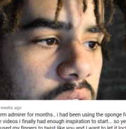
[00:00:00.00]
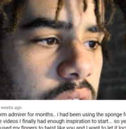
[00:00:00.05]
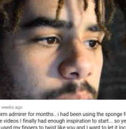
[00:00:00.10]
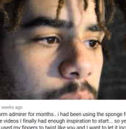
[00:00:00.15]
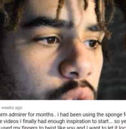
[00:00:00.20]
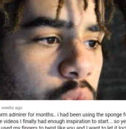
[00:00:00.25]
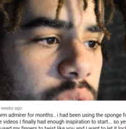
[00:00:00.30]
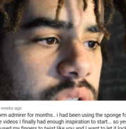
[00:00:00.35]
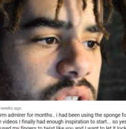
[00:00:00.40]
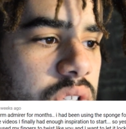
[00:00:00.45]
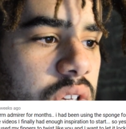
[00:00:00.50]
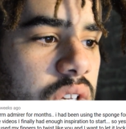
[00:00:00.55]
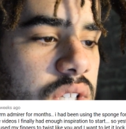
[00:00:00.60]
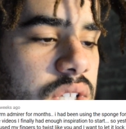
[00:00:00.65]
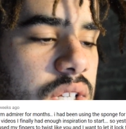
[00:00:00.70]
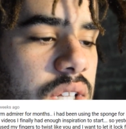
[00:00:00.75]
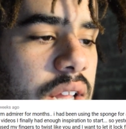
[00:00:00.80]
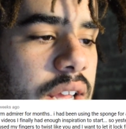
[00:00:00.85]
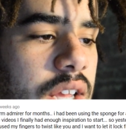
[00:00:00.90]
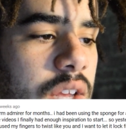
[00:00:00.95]
keep twisting
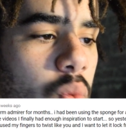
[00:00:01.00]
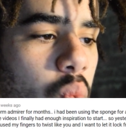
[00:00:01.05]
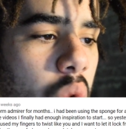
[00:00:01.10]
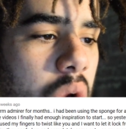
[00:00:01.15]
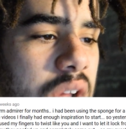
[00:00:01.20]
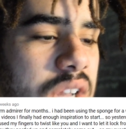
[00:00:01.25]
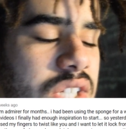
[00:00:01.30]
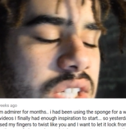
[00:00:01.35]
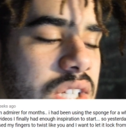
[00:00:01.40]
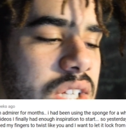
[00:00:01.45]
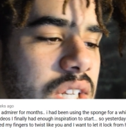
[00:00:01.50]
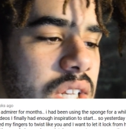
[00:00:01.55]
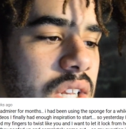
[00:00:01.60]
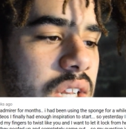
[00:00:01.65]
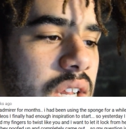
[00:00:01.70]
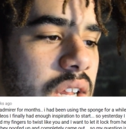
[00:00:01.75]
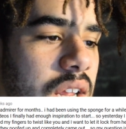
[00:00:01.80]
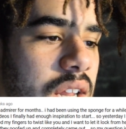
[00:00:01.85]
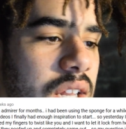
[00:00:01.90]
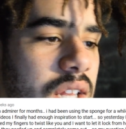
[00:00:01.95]
until I can wash it
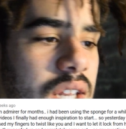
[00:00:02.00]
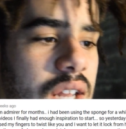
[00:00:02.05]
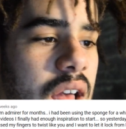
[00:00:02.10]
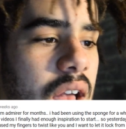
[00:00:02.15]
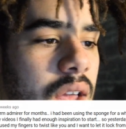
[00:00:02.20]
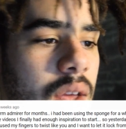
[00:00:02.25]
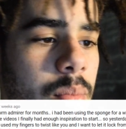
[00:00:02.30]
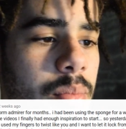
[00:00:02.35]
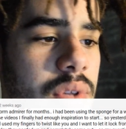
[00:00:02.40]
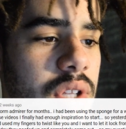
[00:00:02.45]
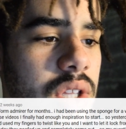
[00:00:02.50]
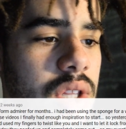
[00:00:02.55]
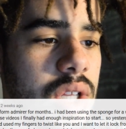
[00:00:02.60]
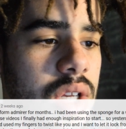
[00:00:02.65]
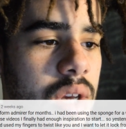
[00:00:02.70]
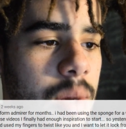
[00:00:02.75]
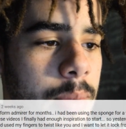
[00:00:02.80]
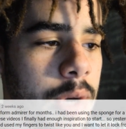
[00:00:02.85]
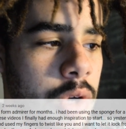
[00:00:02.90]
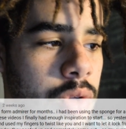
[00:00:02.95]
and it not completely
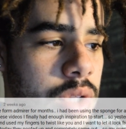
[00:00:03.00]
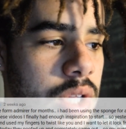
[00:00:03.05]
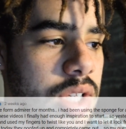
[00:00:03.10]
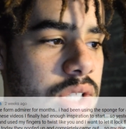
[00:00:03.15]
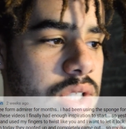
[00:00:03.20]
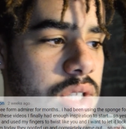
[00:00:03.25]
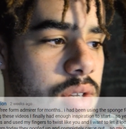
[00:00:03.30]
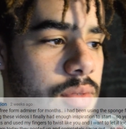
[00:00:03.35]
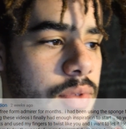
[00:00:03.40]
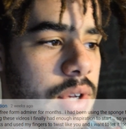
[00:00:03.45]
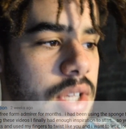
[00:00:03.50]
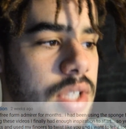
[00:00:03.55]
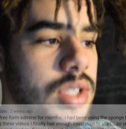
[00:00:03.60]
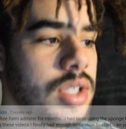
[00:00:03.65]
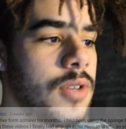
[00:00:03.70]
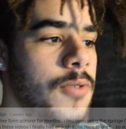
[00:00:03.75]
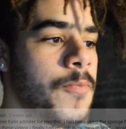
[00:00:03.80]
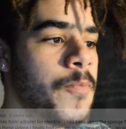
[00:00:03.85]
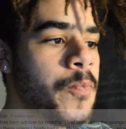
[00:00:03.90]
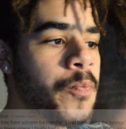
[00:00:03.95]
come out? Thanks in advance.
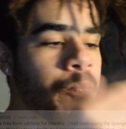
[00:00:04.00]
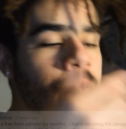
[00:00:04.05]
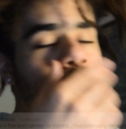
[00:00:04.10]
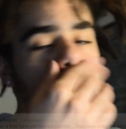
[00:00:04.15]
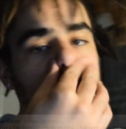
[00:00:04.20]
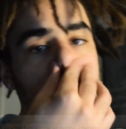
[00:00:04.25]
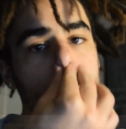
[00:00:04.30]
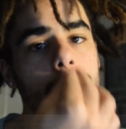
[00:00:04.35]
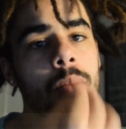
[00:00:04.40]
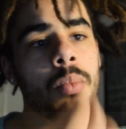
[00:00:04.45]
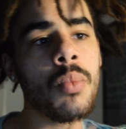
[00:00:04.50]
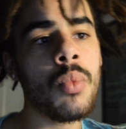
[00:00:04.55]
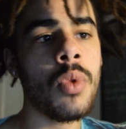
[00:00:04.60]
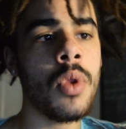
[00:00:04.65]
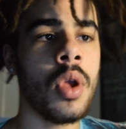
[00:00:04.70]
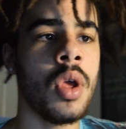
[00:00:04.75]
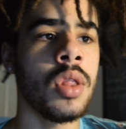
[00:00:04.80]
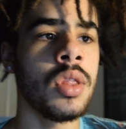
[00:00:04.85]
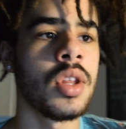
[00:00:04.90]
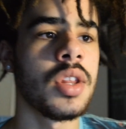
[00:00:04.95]

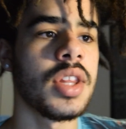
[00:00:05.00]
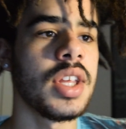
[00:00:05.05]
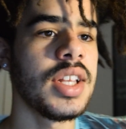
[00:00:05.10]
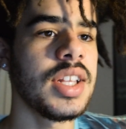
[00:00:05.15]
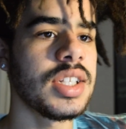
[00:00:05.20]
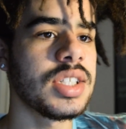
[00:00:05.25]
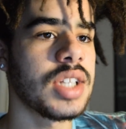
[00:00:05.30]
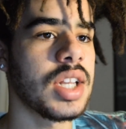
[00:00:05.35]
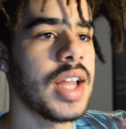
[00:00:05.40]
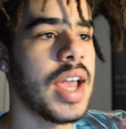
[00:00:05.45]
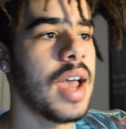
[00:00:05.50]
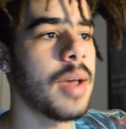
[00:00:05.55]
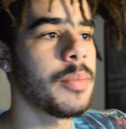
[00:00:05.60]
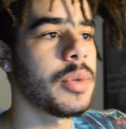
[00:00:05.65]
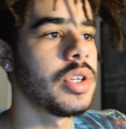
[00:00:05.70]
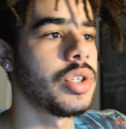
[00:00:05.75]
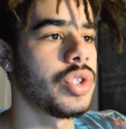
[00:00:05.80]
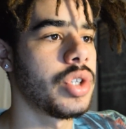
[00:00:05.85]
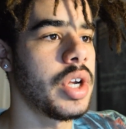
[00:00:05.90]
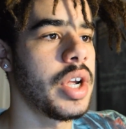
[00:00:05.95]
The thing that's gonna
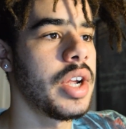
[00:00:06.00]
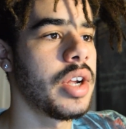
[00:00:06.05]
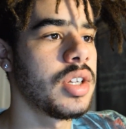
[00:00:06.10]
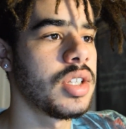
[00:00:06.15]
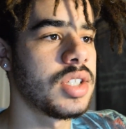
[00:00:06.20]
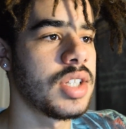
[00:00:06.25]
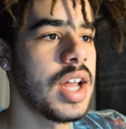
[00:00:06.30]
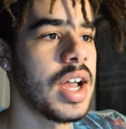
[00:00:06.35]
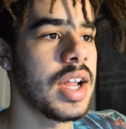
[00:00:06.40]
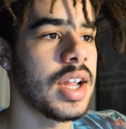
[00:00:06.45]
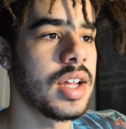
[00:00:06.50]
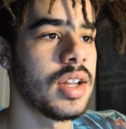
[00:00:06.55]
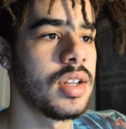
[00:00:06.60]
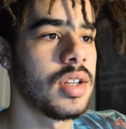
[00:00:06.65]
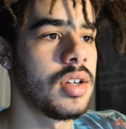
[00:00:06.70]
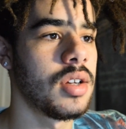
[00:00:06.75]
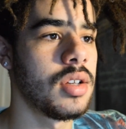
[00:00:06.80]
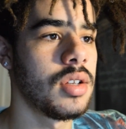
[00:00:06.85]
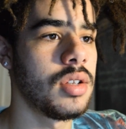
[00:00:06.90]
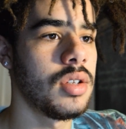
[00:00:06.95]
happen is your hair is not
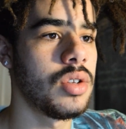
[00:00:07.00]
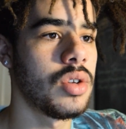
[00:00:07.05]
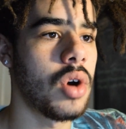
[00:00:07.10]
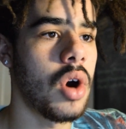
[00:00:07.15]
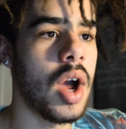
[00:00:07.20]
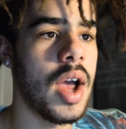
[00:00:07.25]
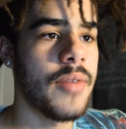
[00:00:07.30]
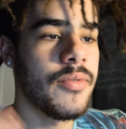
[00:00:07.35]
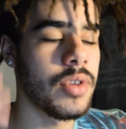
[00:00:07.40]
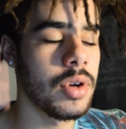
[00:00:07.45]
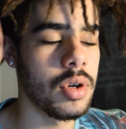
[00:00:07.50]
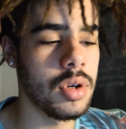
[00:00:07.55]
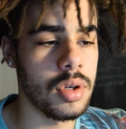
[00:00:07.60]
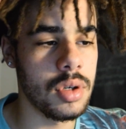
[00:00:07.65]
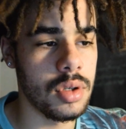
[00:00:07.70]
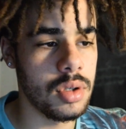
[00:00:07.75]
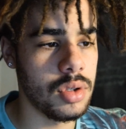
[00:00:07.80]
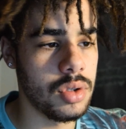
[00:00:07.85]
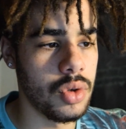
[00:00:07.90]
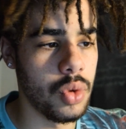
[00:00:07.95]
gonna,
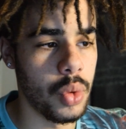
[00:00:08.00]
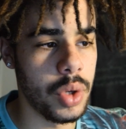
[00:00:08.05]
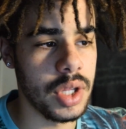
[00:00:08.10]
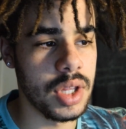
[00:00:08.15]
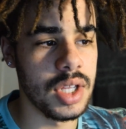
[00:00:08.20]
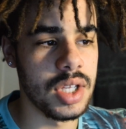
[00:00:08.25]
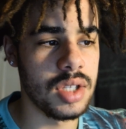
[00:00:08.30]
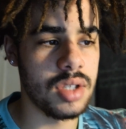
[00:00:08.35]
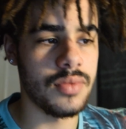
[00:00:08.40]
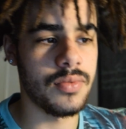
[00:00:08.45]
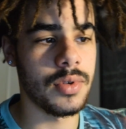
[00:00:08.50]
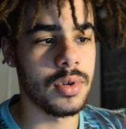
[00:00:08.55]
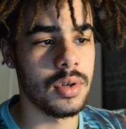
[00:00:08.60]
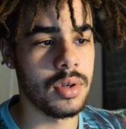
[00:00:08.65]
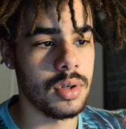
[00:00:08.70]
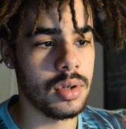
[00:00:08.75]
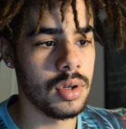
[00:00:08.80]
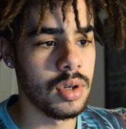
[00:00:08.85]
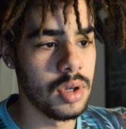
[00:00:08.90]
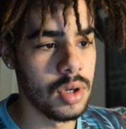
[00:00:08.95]
after doing this
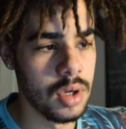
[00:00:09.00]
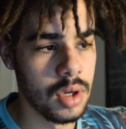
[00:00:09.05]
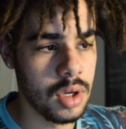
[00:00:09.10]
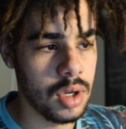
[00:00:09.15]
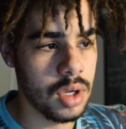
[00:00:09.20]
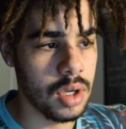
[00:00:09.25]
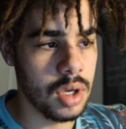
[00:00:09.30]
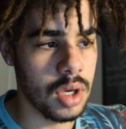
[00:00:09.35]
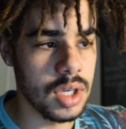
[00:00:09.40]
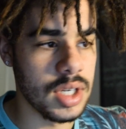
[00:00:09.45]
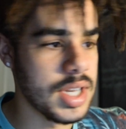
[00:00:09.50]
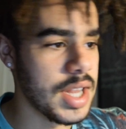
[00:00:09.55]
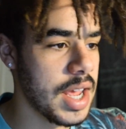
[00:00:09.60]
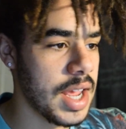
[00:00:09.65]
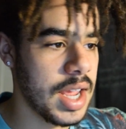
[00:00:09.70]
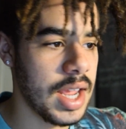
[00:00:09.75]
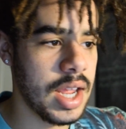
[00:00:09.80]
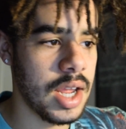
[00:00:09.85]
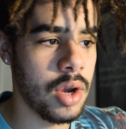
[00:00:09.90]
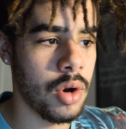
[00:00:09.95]
for a
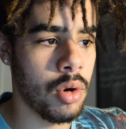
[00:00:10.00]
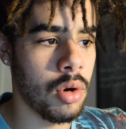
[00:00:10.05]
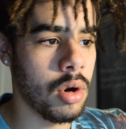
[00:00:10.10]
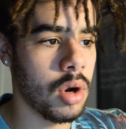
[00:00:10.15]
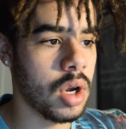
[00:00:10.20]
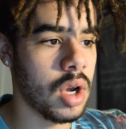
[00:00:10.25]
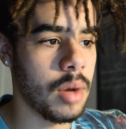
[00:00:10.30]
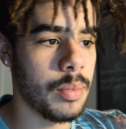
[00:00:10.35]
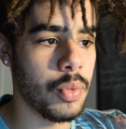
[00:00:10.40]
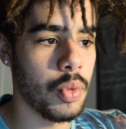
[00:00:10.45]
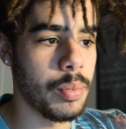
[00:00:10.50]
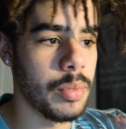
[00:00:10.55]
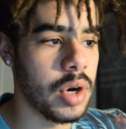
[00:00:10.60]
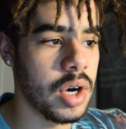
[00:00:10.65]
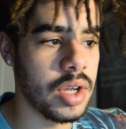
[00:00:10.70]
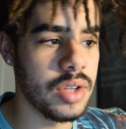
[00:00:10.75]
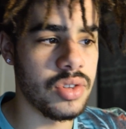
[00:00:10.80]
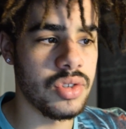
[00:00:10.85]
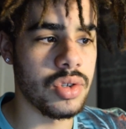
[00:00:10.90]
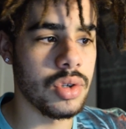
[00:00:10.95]
day or a couple
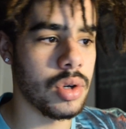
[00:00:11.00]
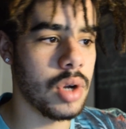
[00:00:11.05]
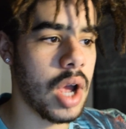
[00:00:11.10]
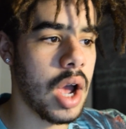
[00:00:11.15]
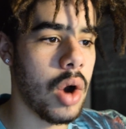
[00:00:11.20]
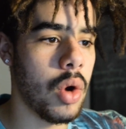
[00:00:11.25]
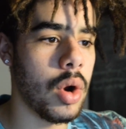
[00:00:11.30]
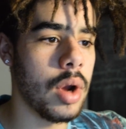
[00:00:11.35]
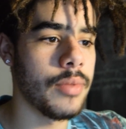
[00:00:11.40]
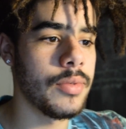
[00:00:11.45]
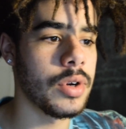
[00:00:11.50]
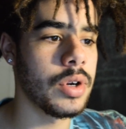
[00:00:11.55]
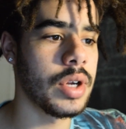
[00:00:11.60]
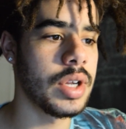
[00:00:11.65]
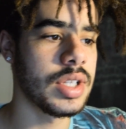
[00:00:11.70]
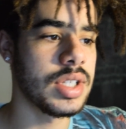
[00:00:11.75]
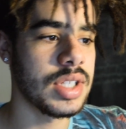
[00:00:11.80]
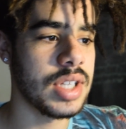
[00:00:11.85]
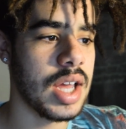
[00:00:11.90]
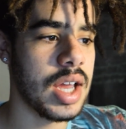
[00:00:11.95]
months or however,
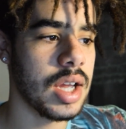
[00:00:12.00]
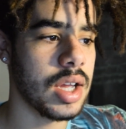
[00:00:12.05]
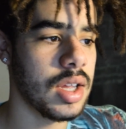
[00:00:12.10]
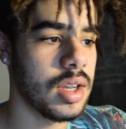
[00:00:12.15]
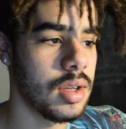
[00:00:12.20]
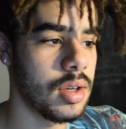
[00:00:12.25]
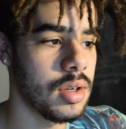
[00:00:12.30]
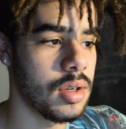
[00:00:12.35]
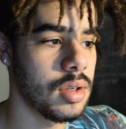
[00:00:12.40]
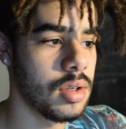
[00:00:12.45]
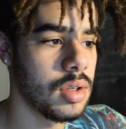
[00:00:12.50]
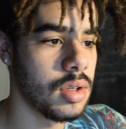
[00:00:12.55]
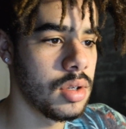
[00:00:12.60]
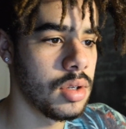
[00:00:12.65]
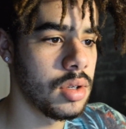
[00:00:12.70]
it's not gonna,